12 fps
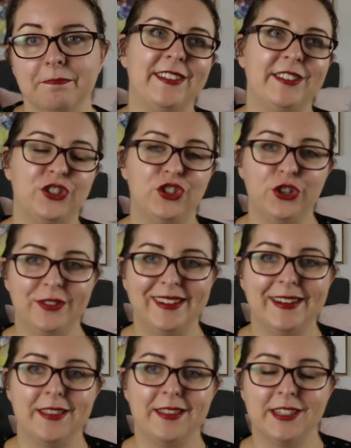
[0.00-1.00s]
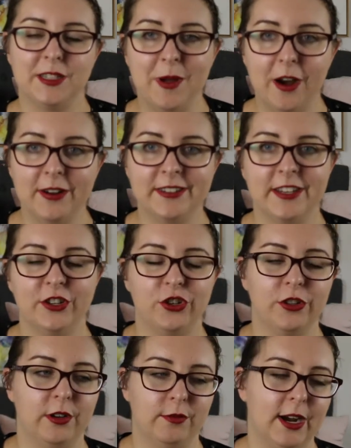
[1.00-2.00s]
And it's during this sparring
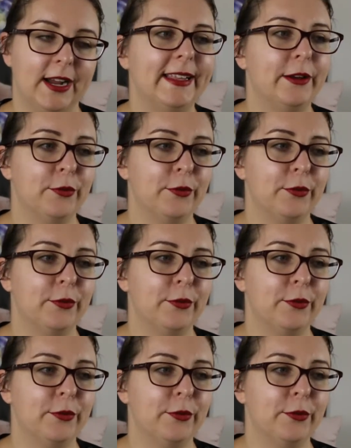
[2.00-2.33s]
session that Riley